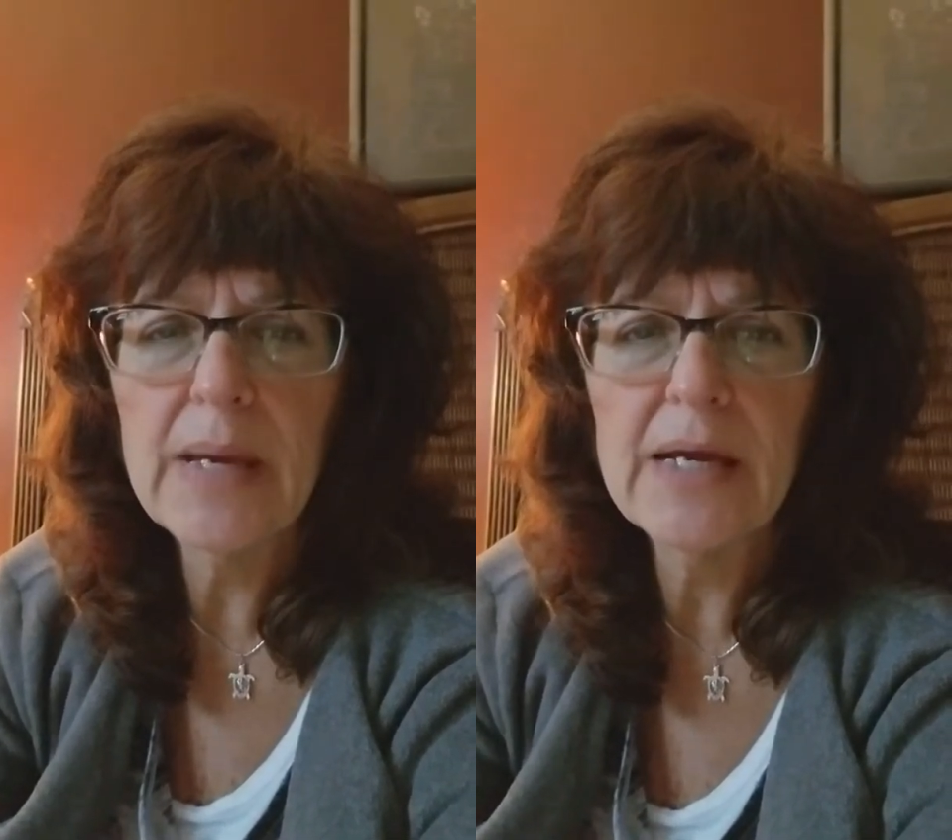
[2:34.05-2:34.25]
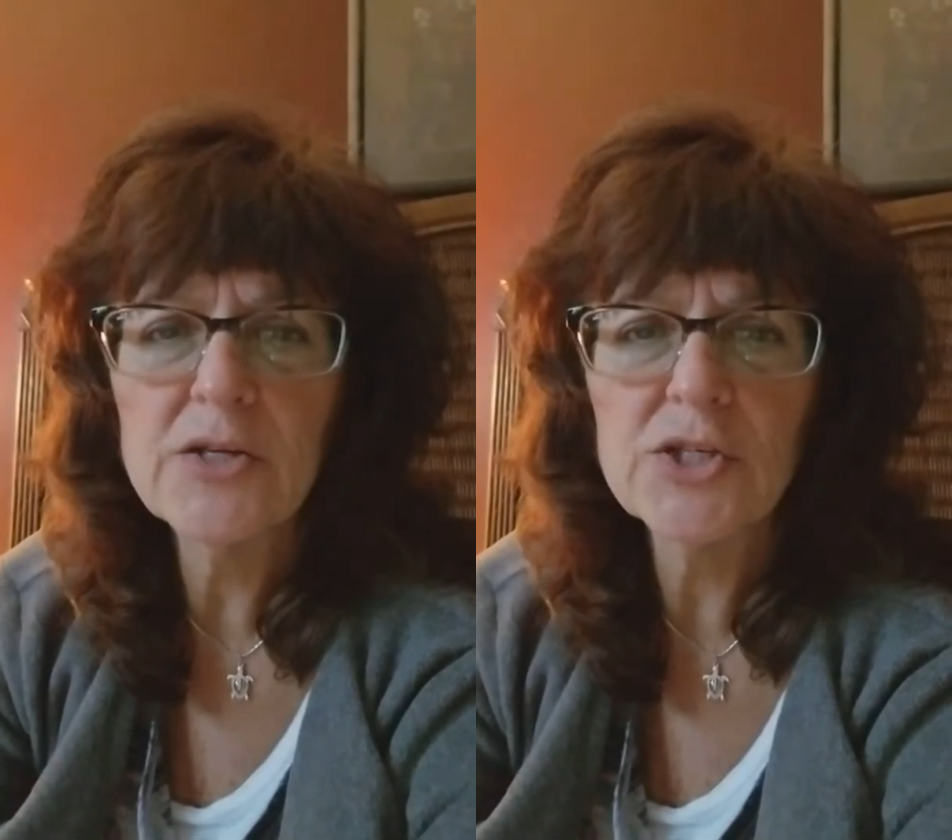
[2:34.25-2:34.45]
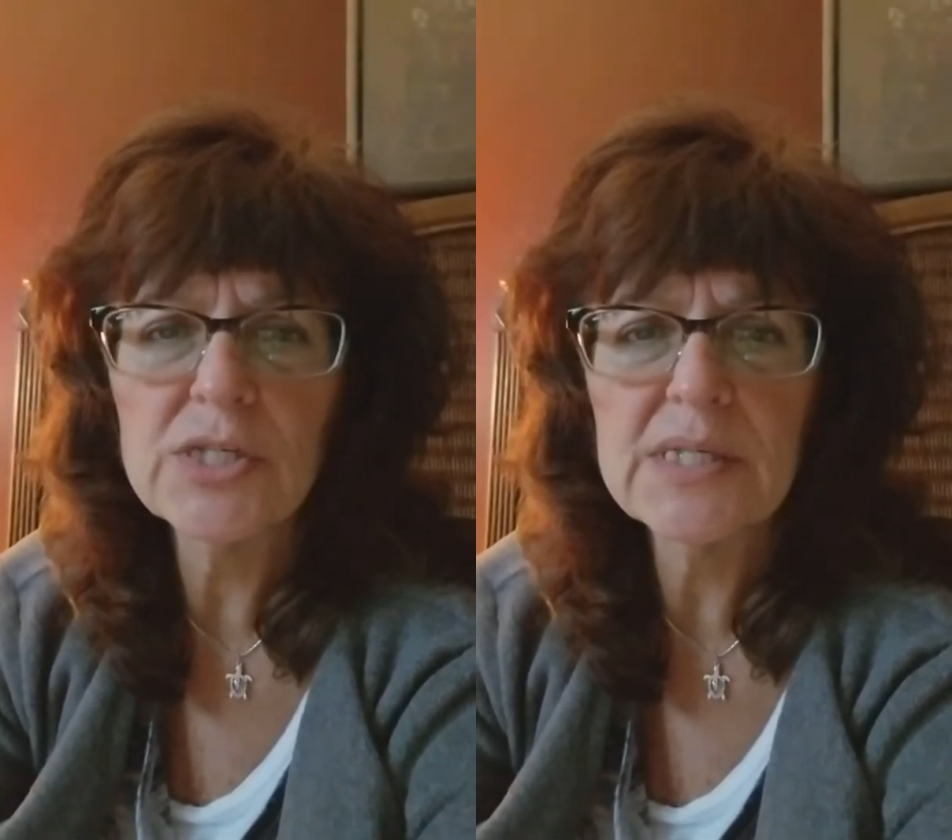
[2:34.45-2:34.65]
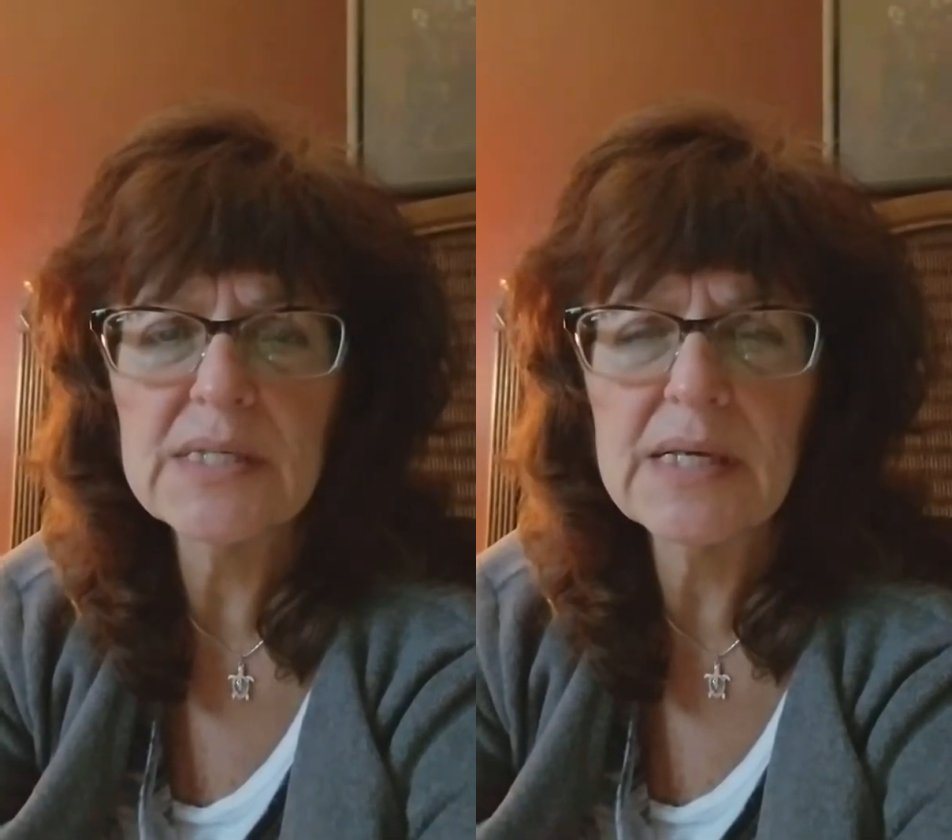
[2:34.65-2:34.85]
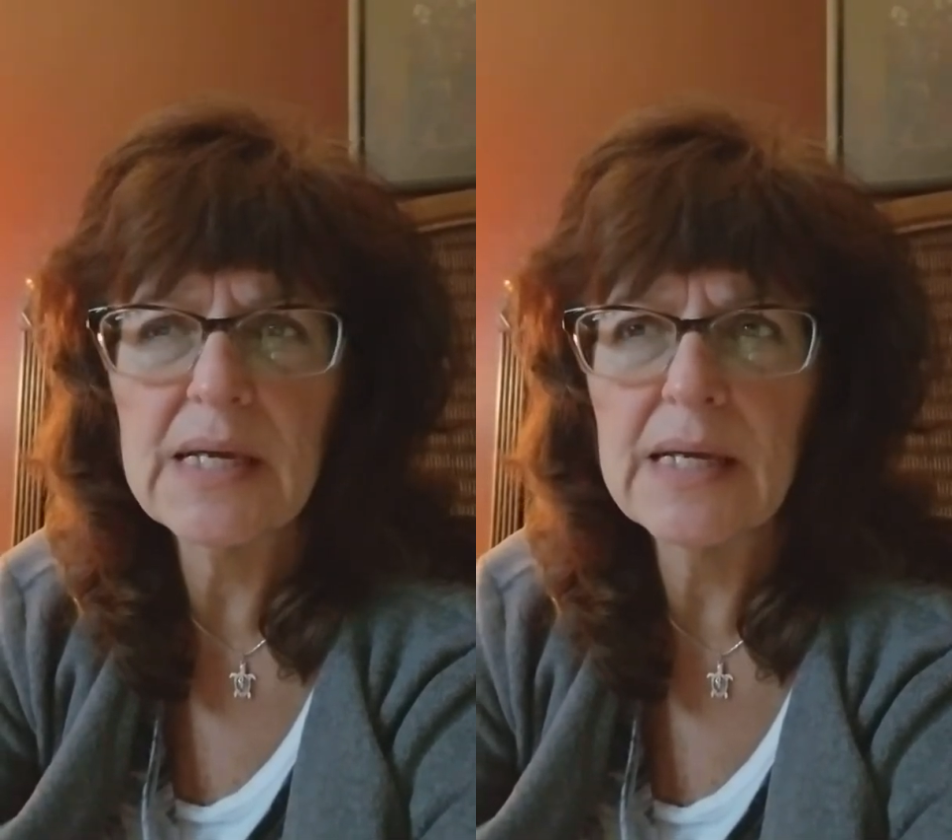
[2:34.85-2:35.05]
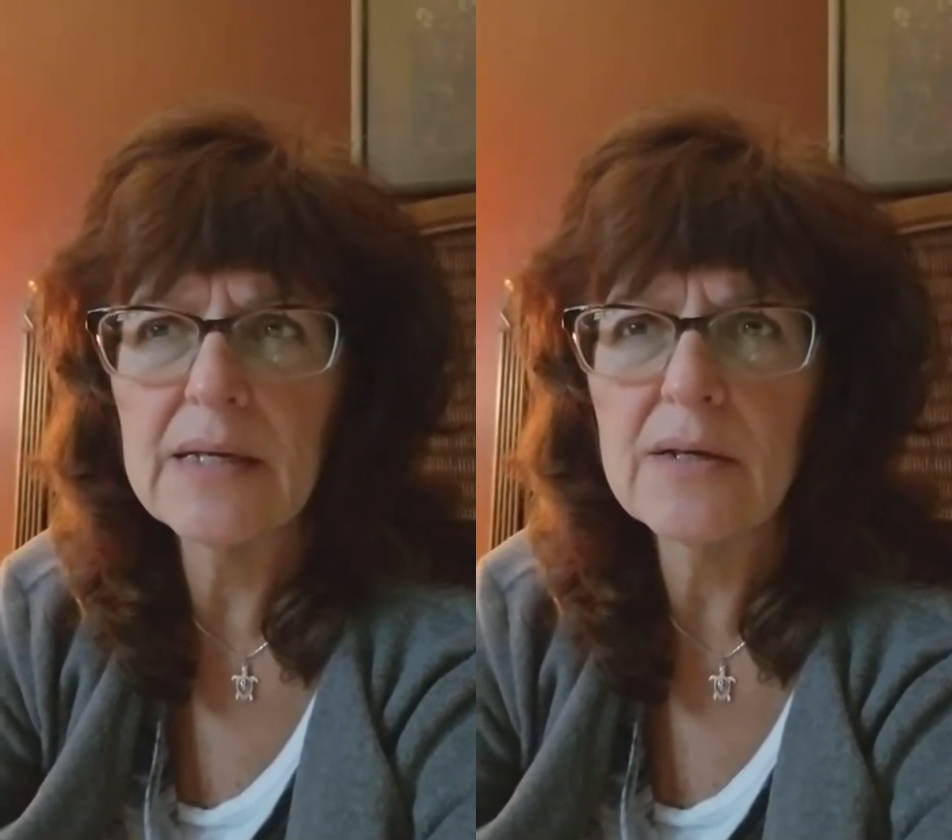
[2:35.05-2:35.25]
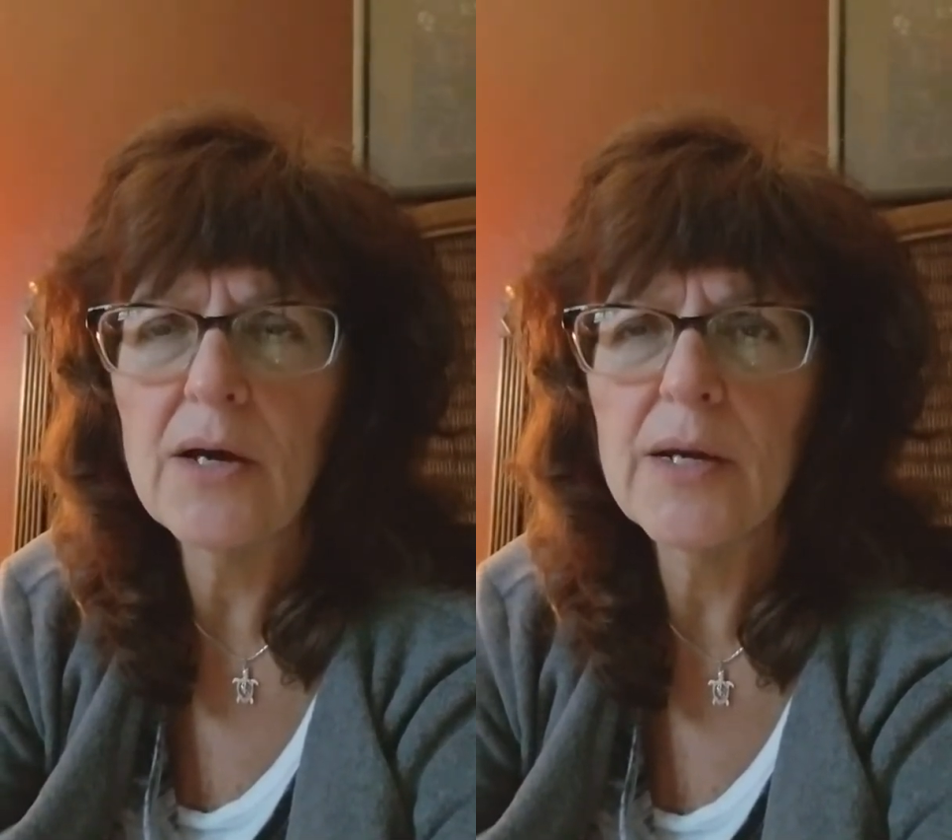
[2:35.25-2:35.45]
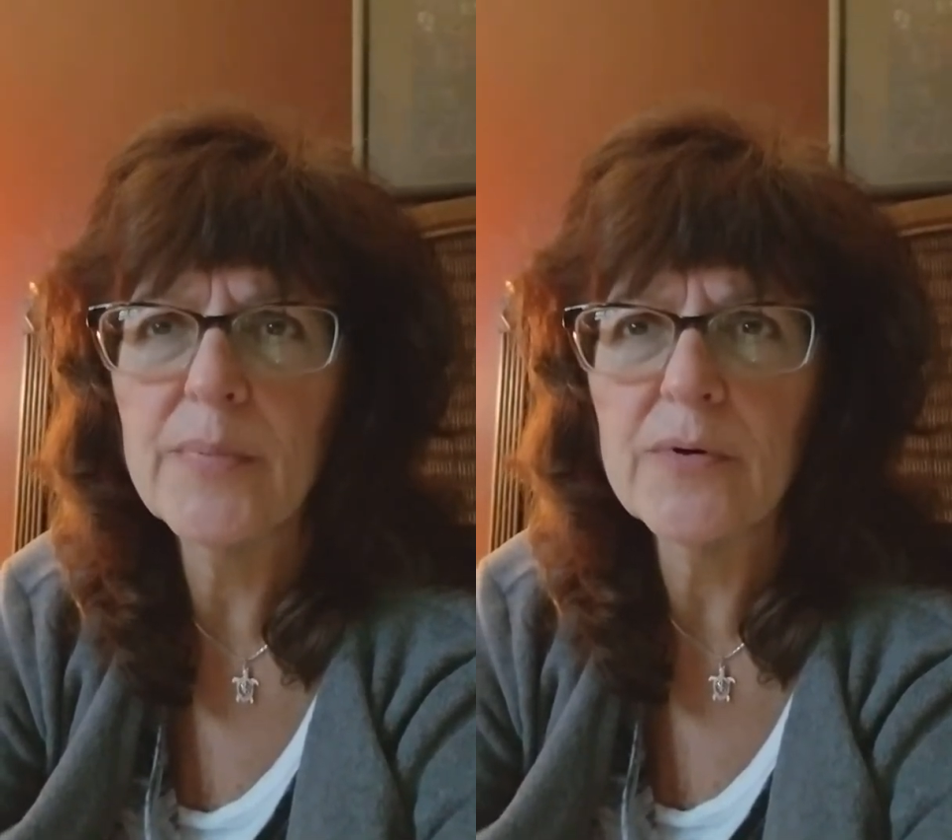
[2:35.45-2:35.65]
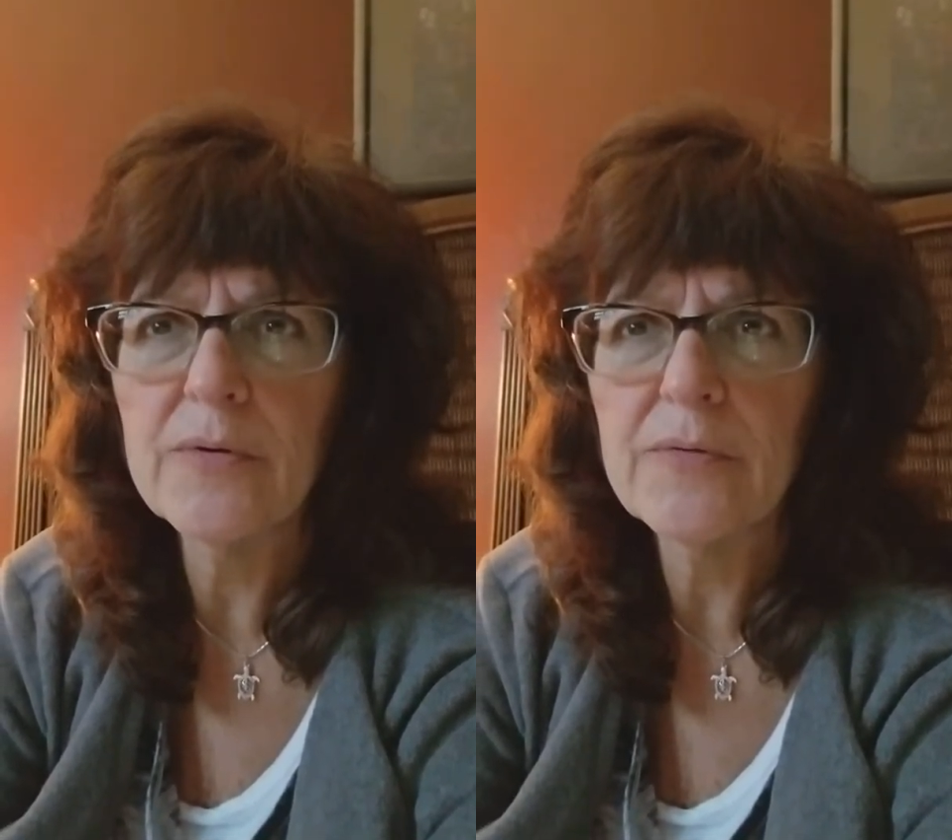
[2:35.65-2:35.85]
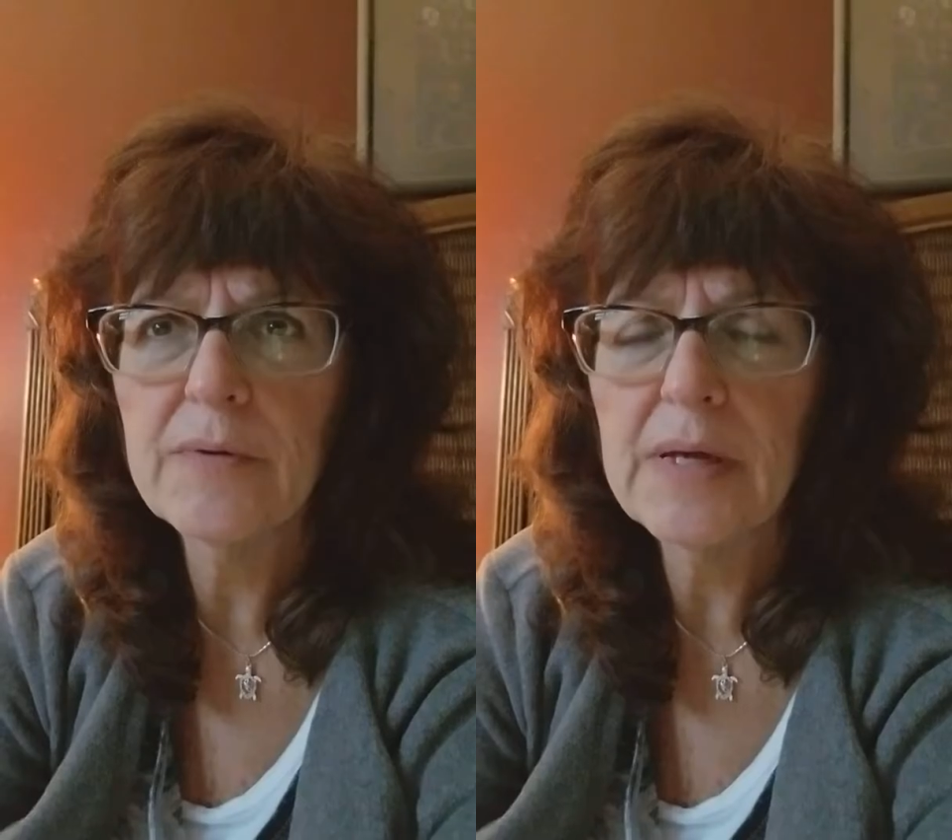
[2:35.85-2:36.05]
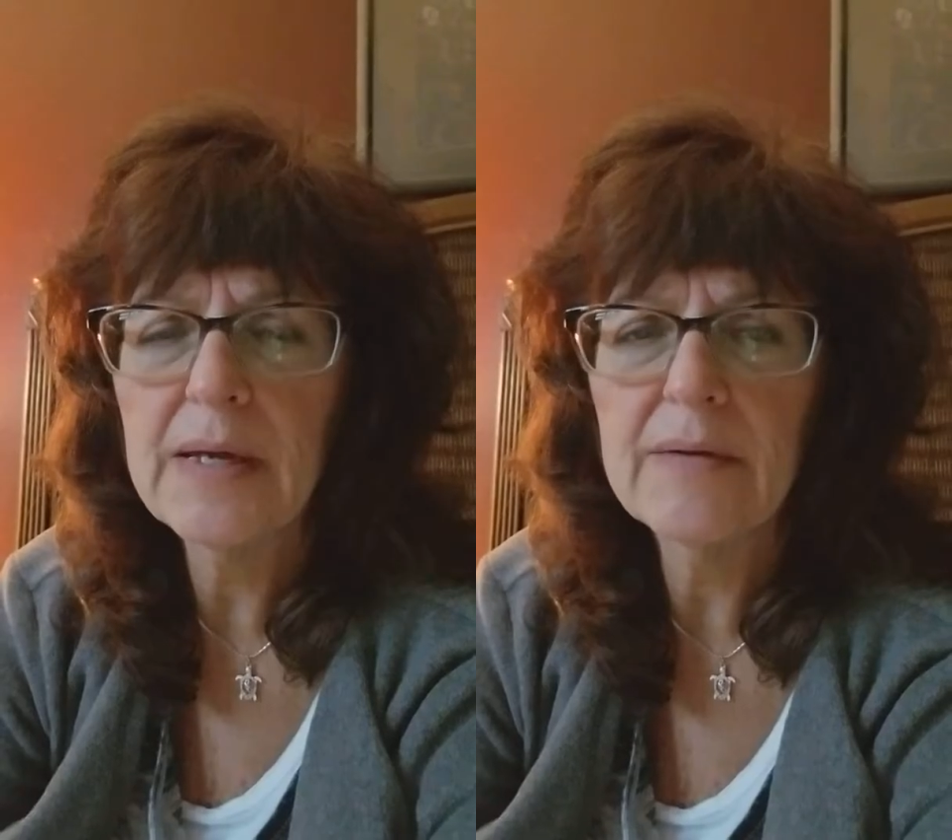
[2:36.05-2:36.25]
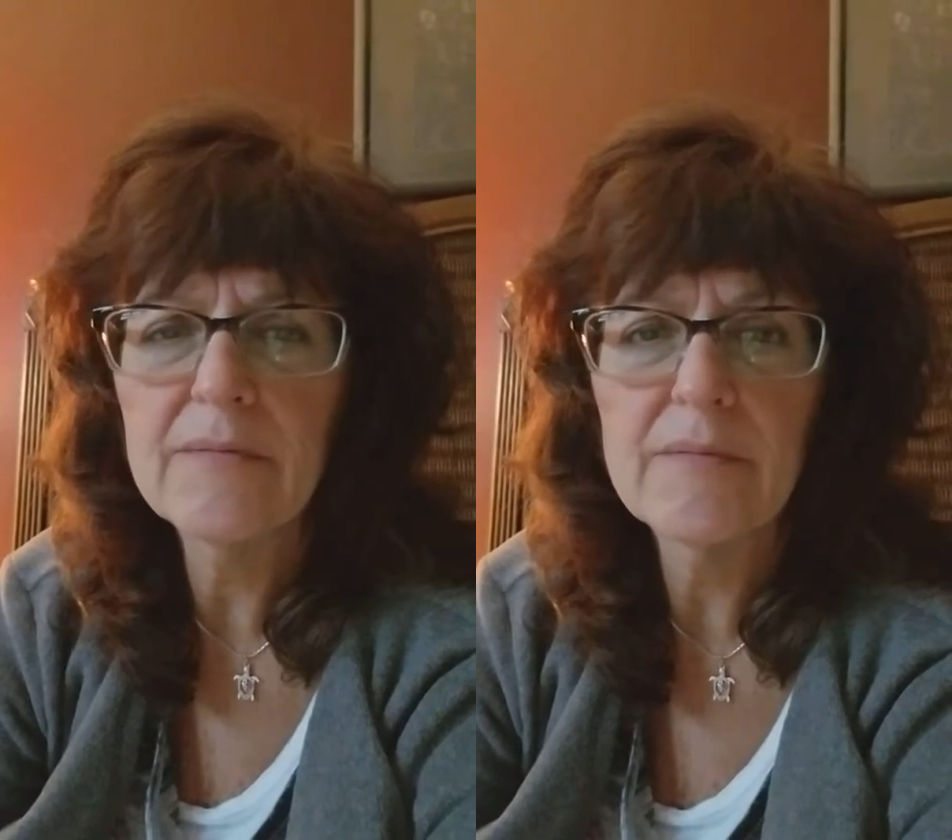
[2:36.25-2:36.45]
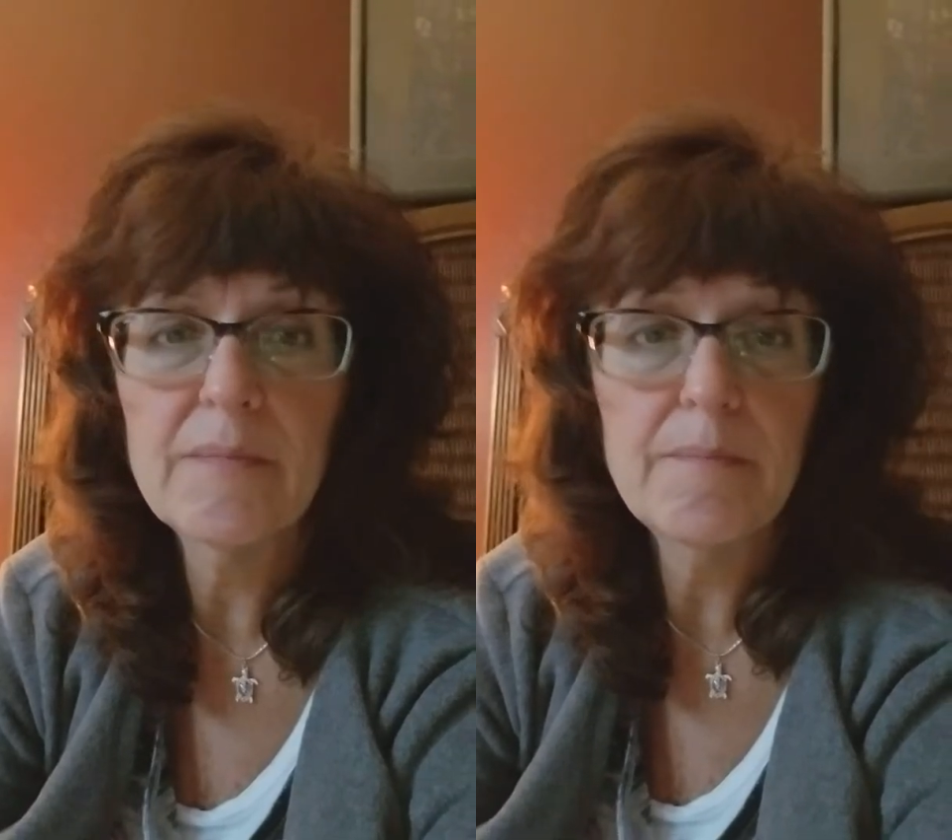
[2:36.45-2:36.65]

anxious and hyper and